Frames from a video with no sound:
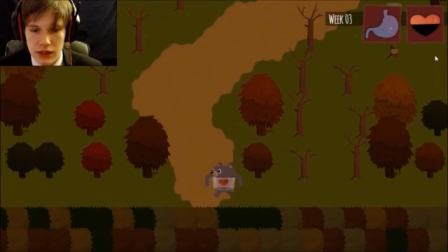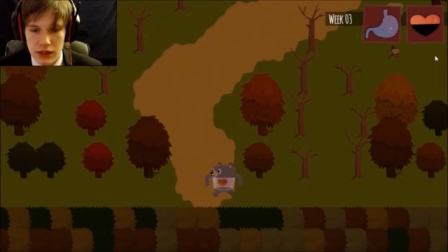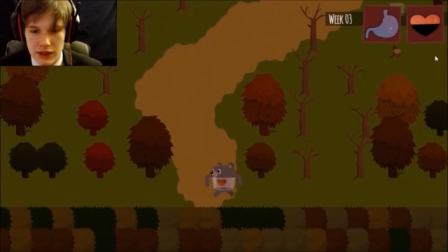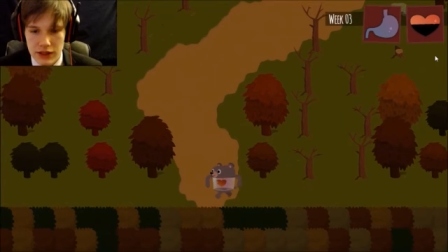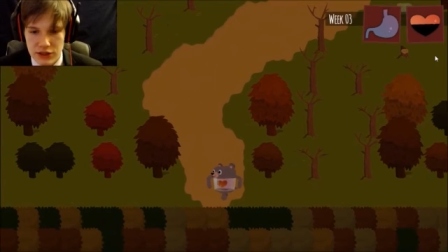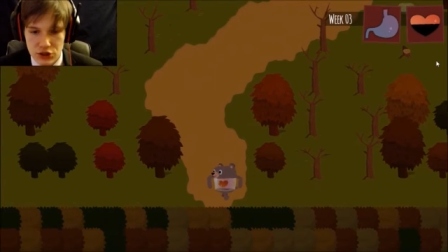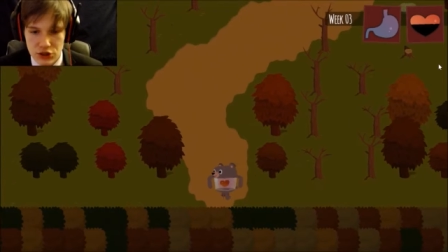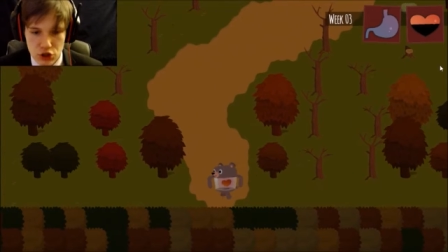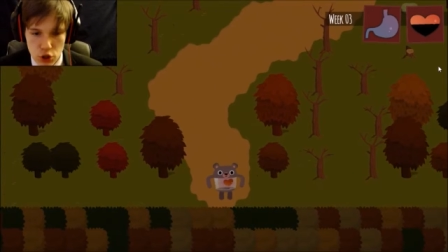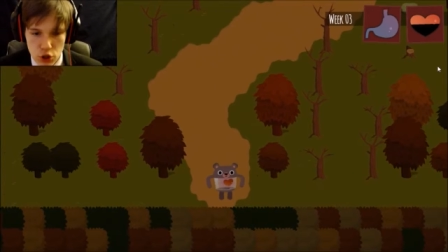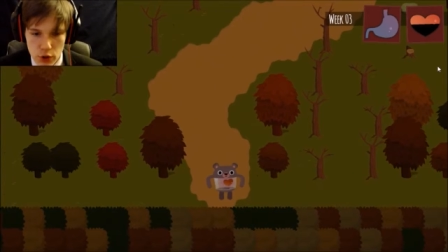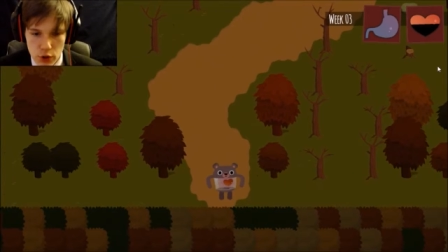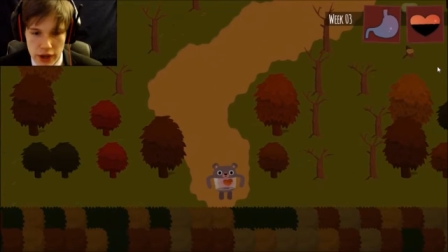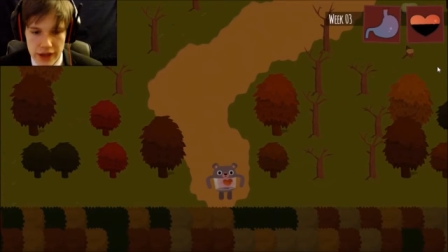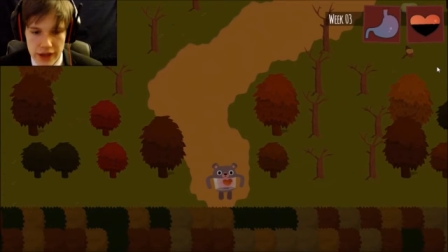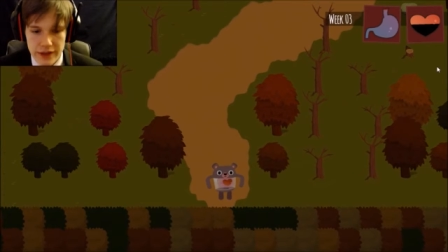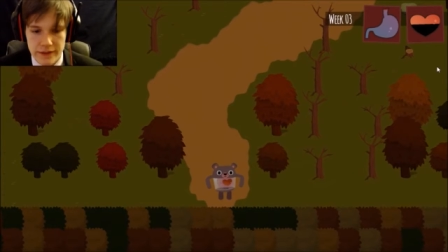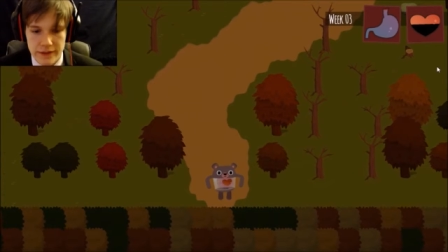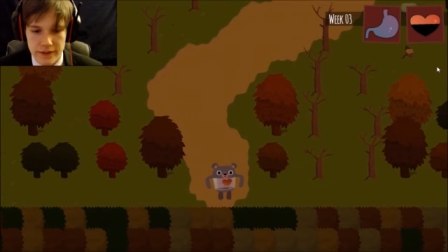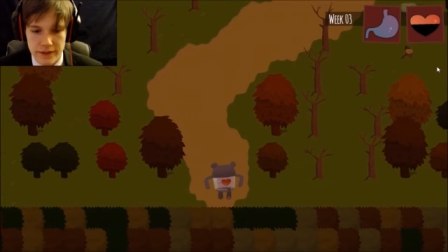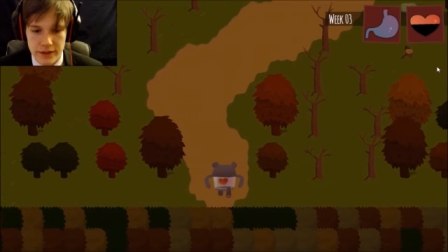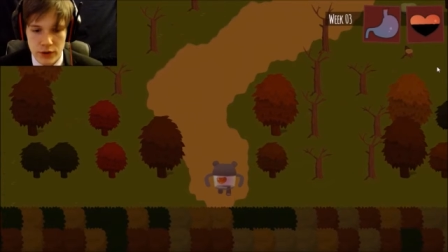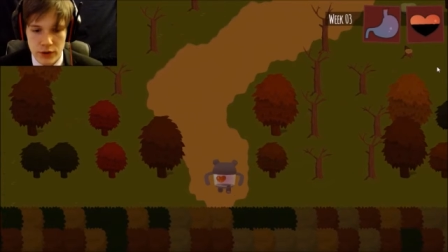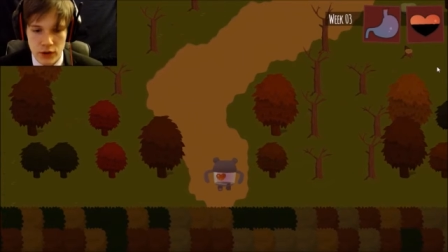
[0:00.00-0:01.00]
Let's do it.
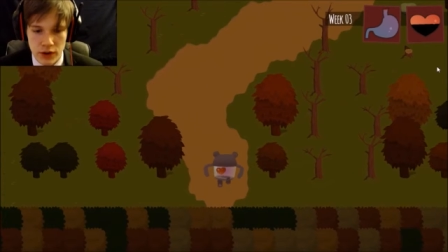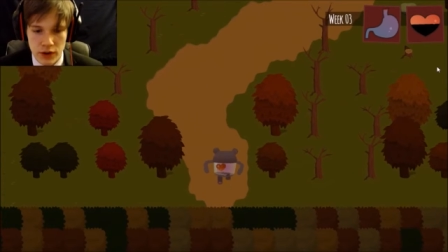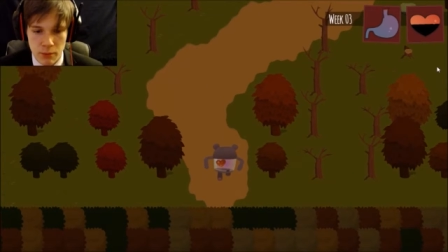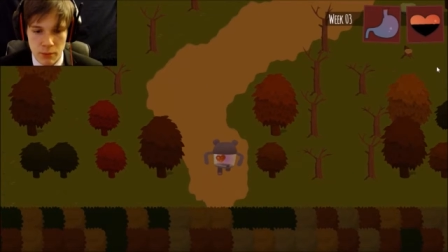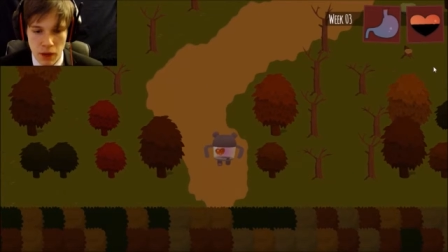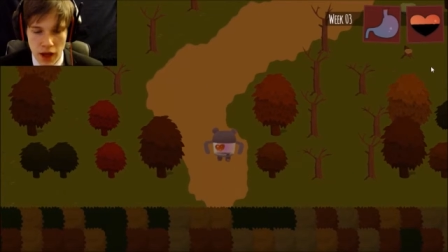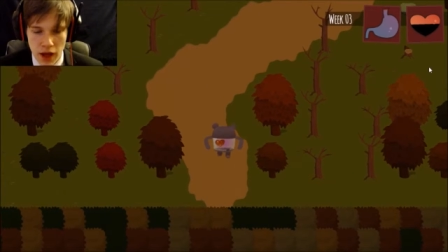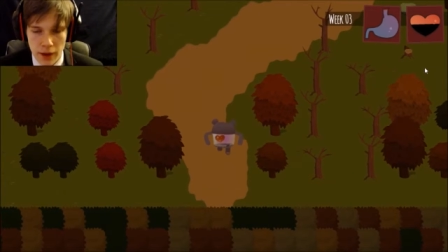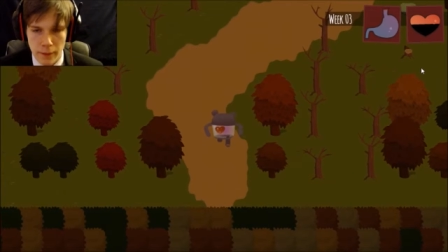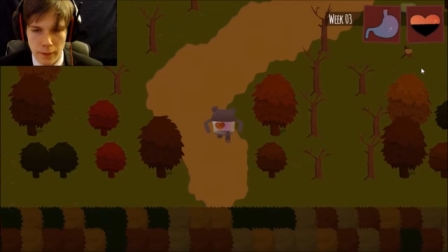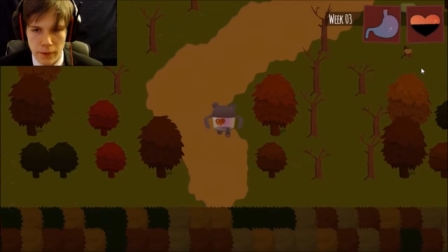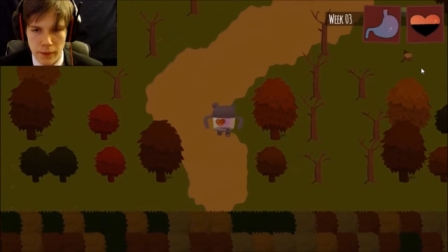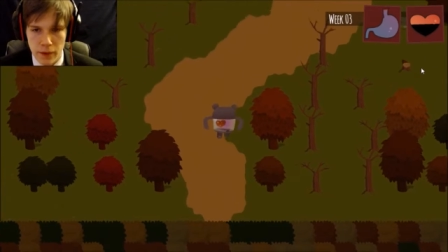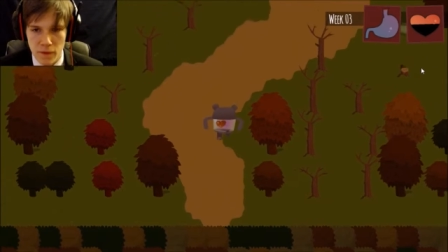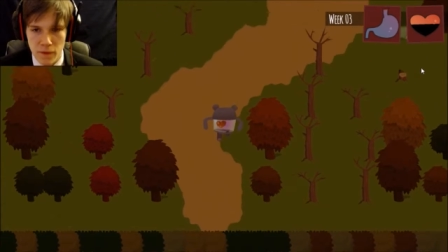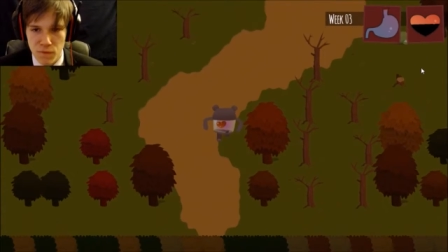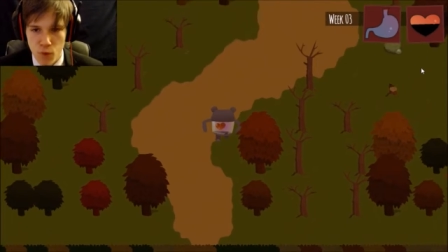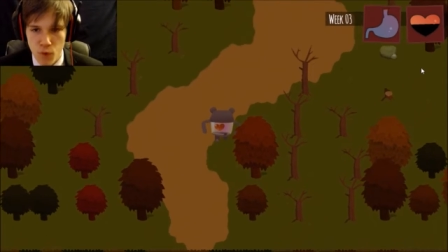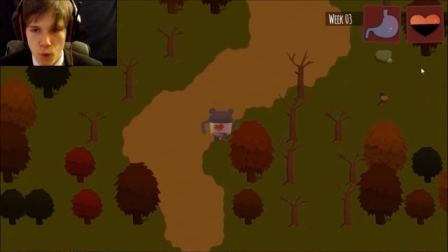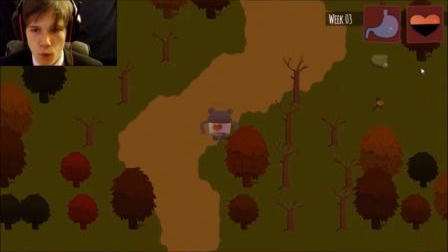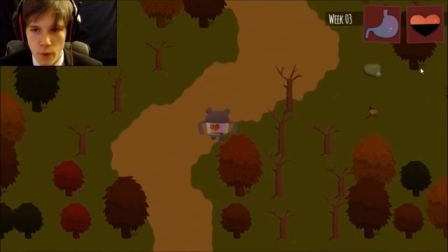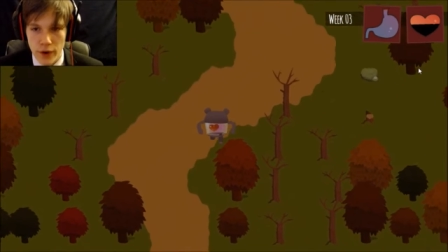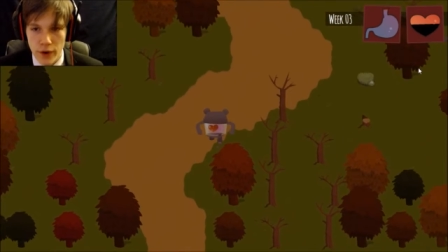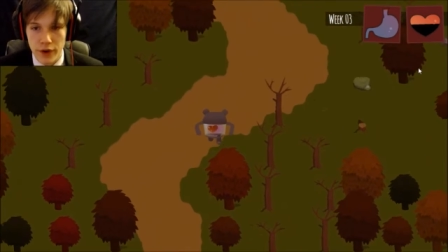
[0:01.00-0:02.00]
Come on, go
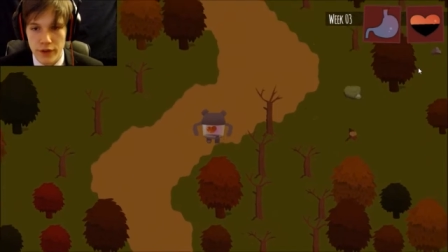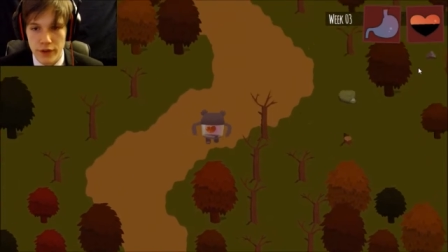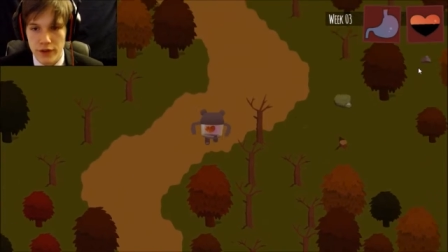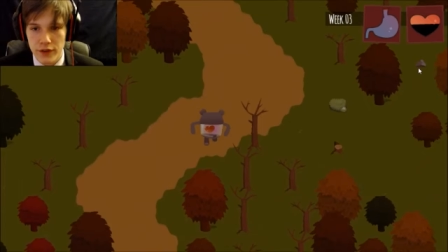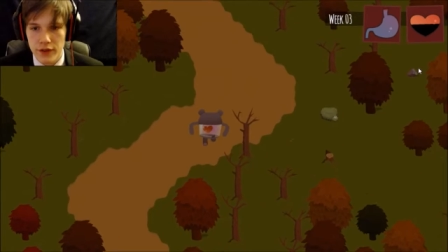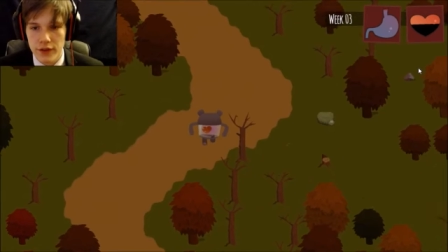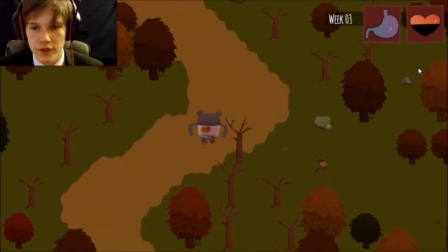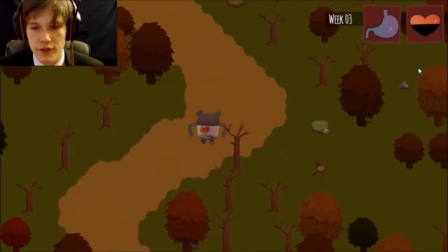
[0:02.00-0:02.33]
forward.